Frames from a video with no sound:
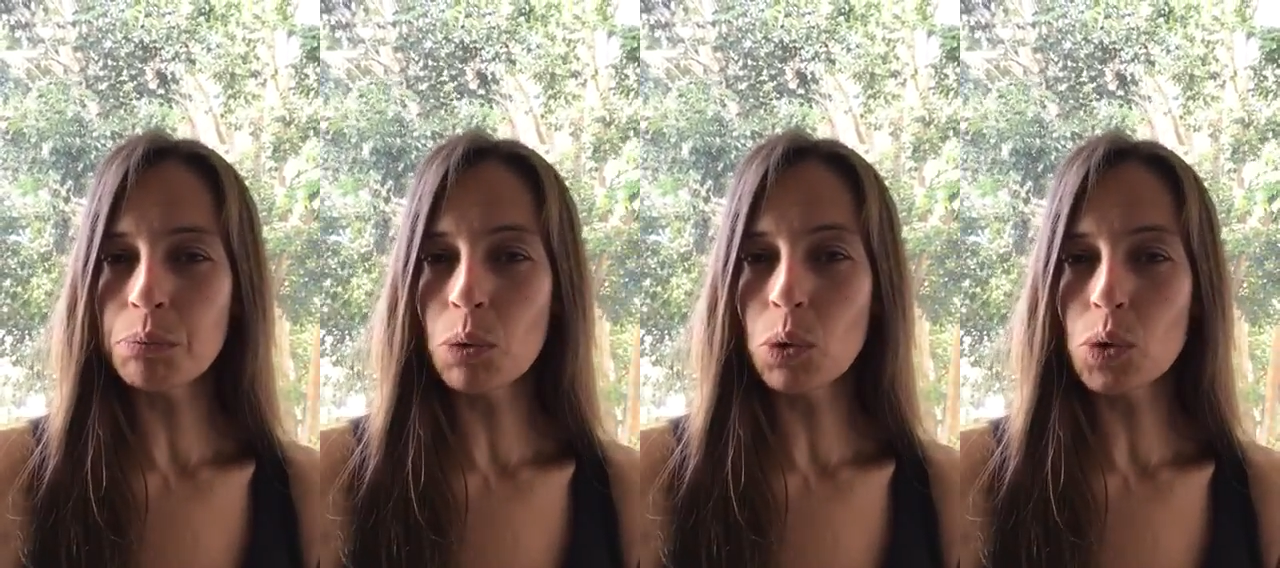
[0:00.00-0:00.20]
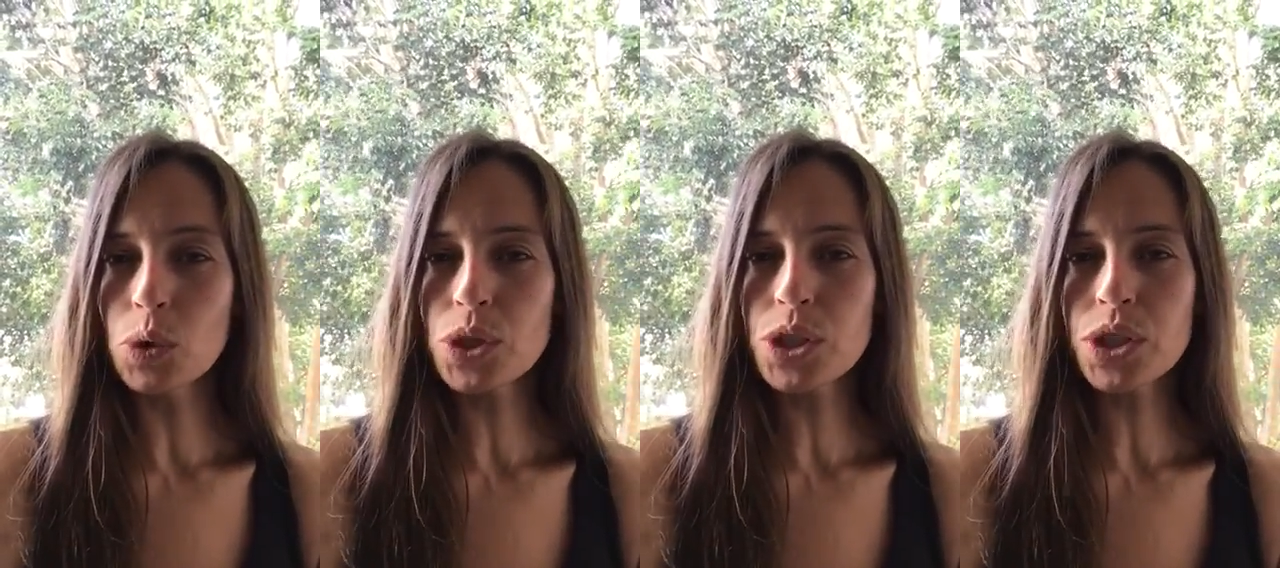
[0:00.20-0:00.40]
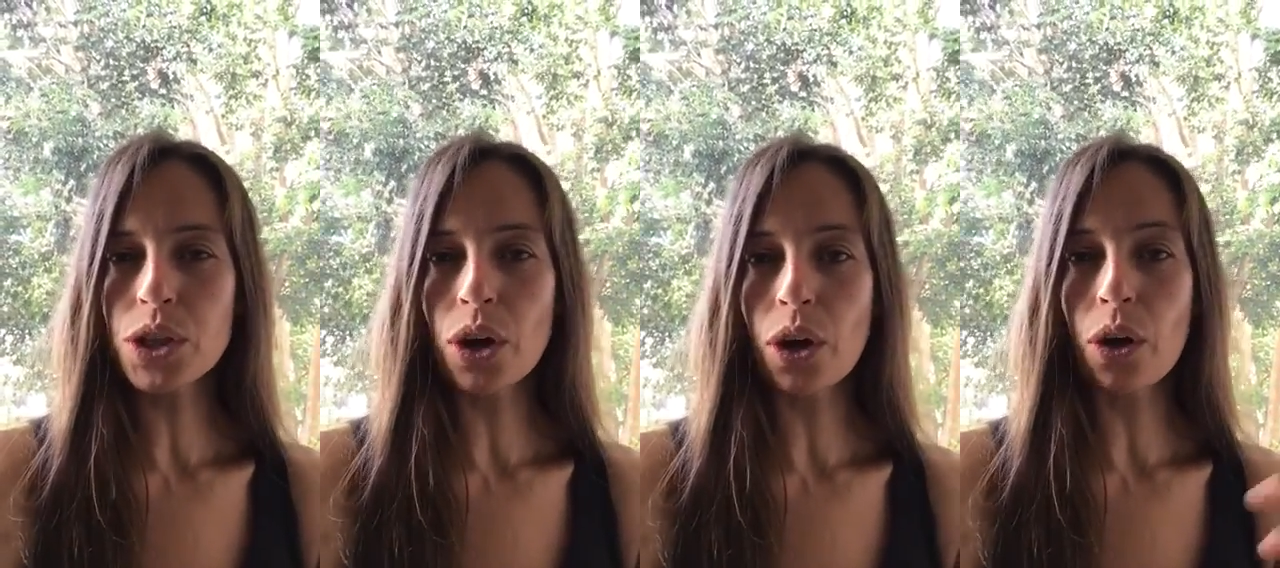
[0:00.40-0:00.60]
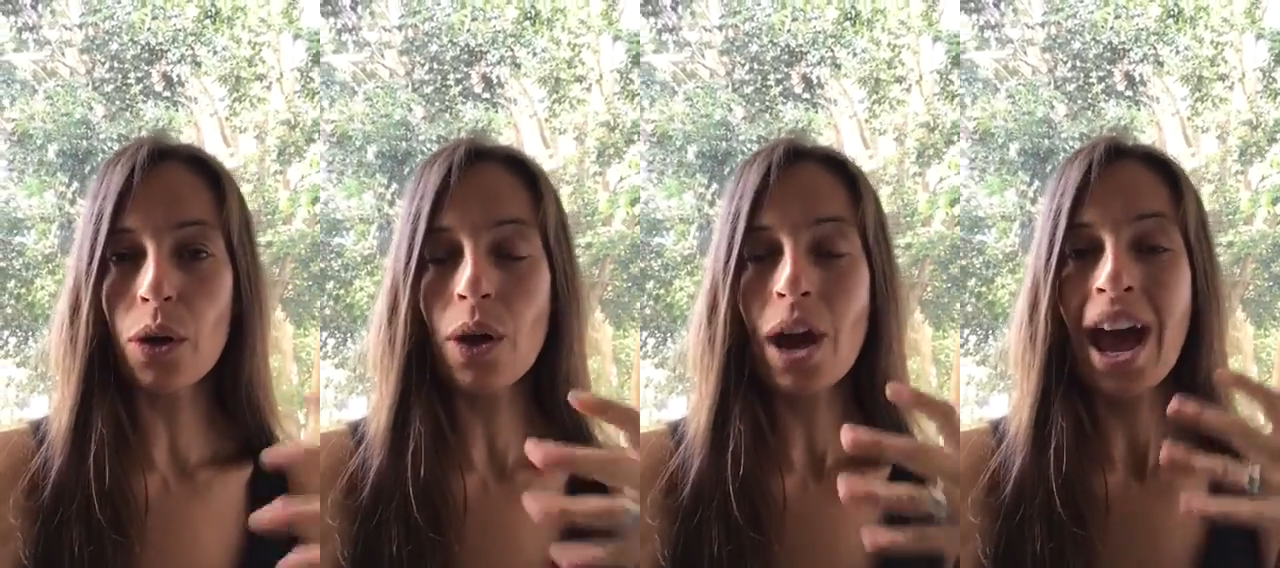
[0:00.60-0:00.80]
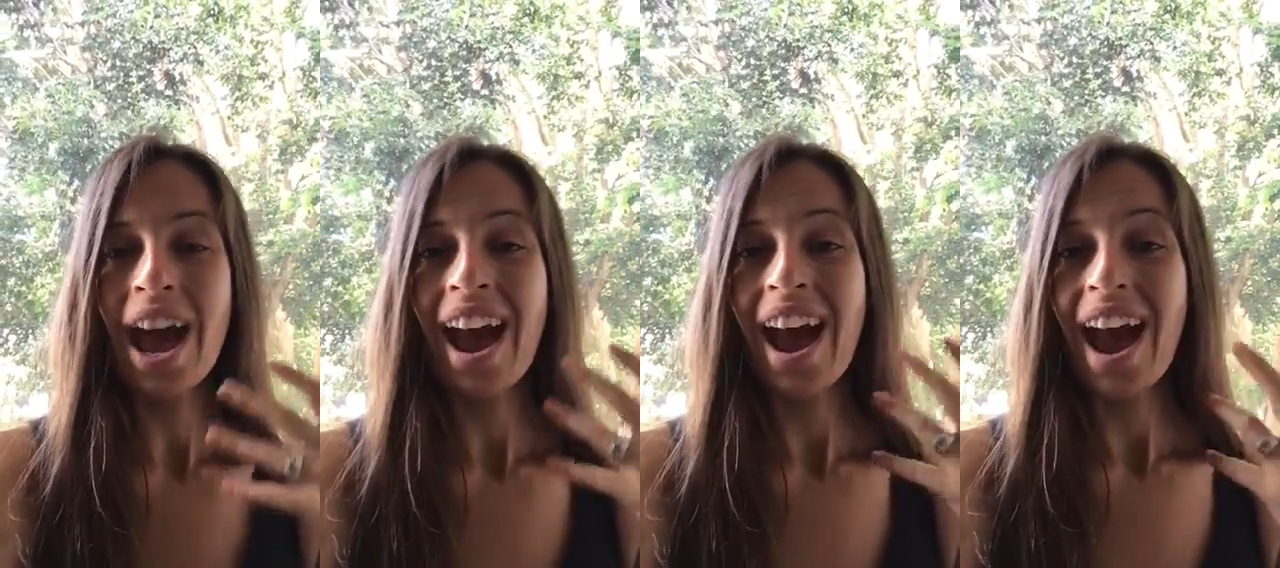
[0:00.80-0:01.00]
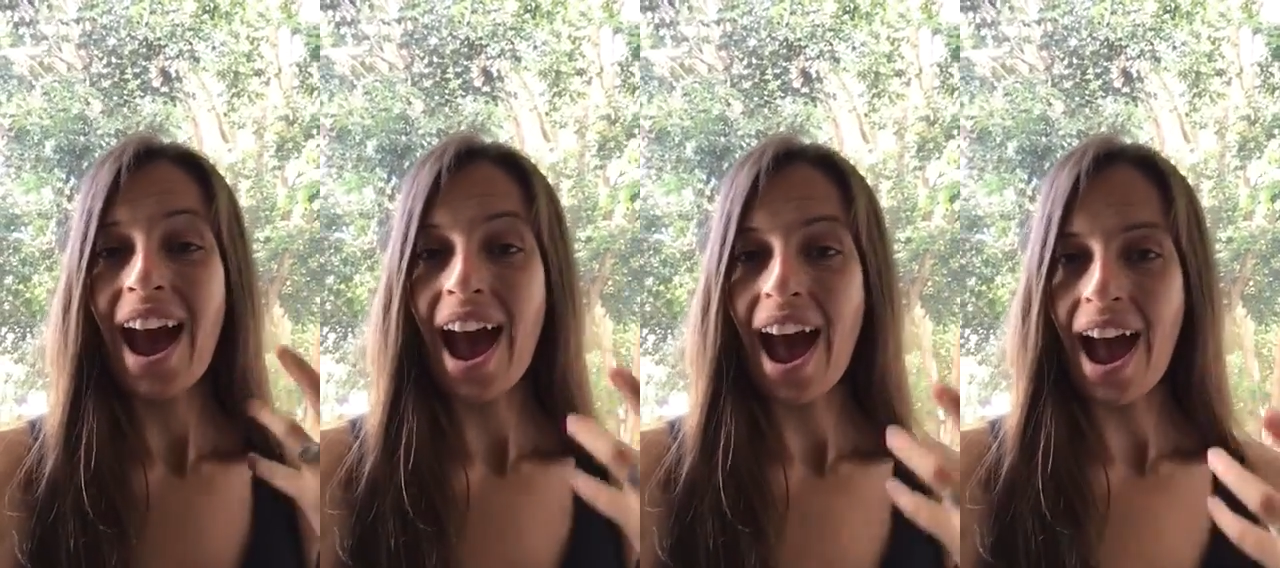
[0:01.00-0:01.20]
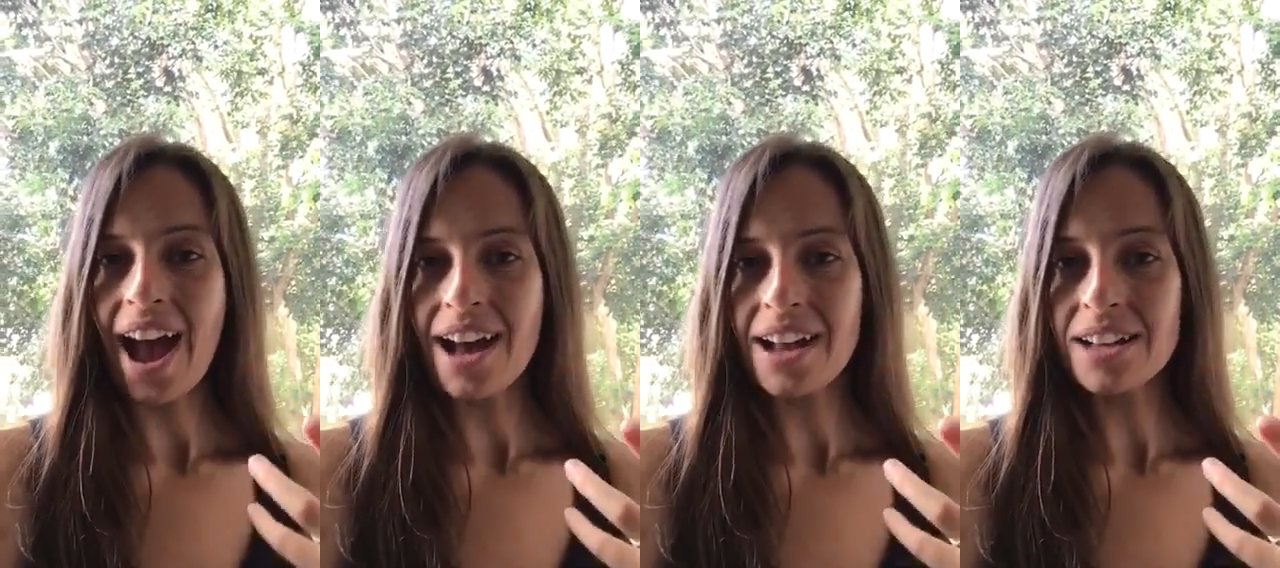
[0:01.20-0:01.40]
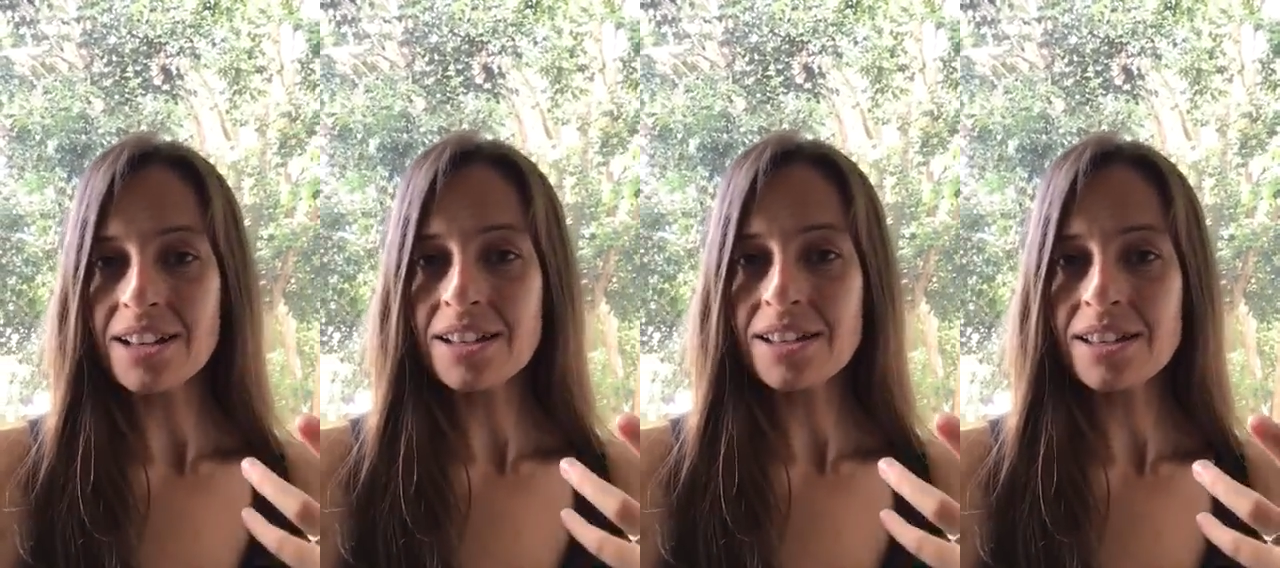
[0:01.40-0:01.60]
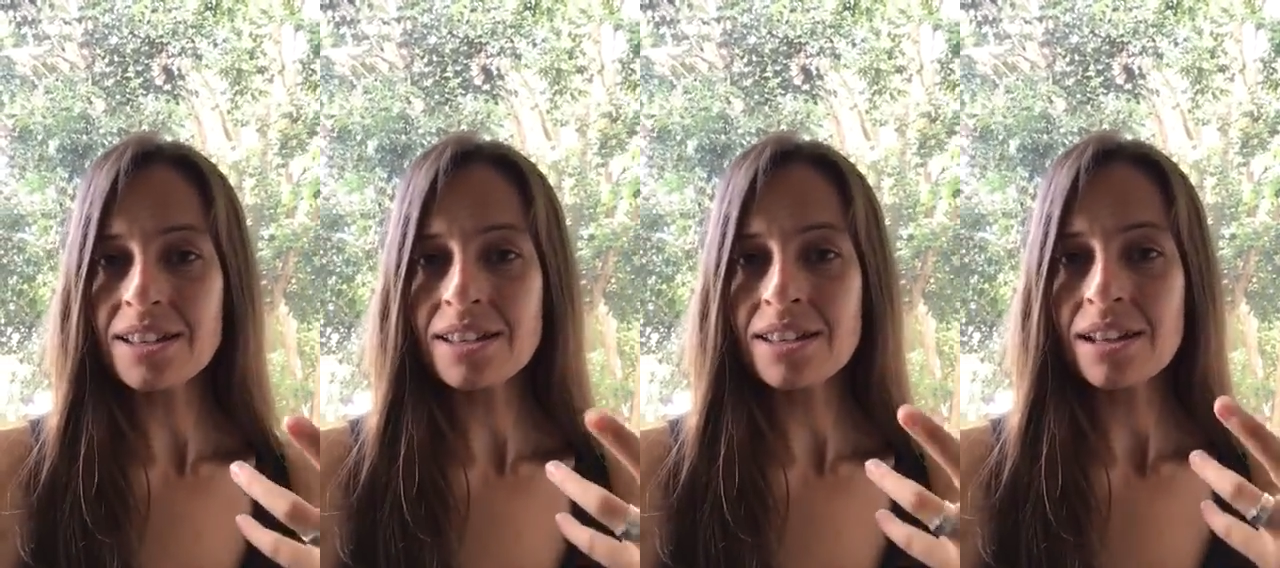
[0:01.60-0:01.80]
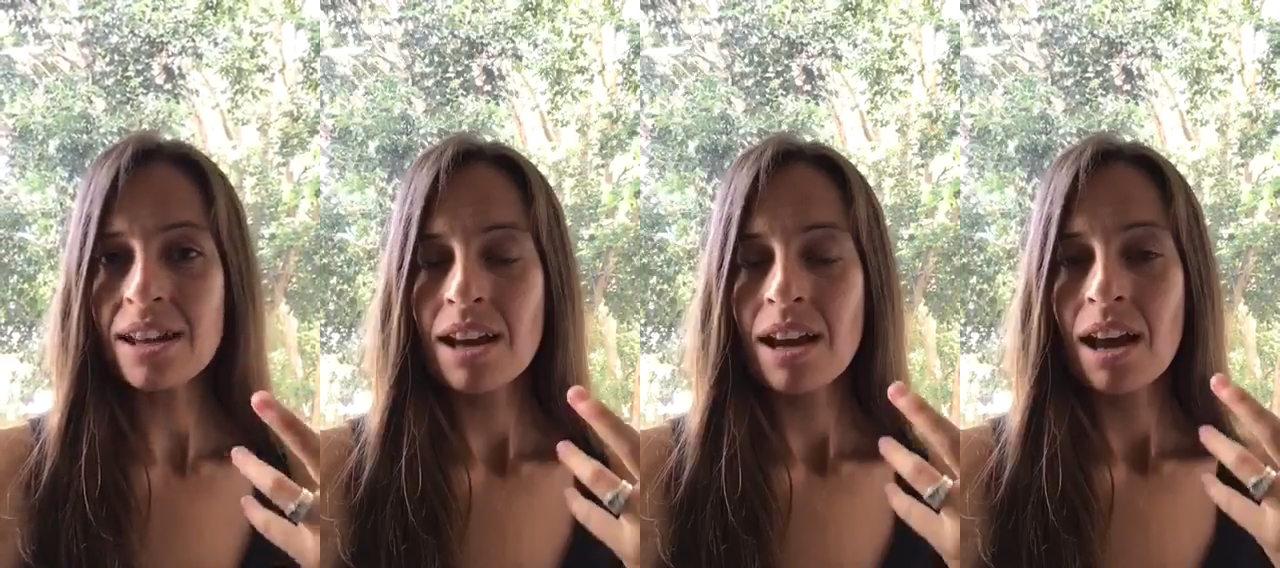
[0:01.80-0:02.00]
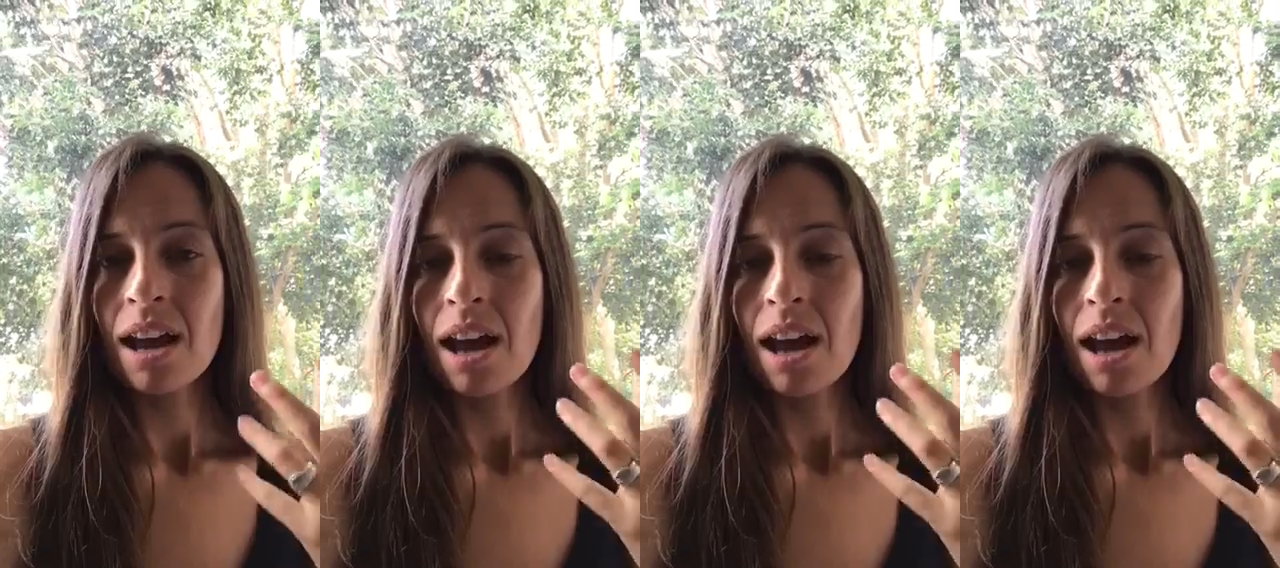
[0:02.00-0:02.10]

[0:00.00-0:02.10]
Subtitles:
more so as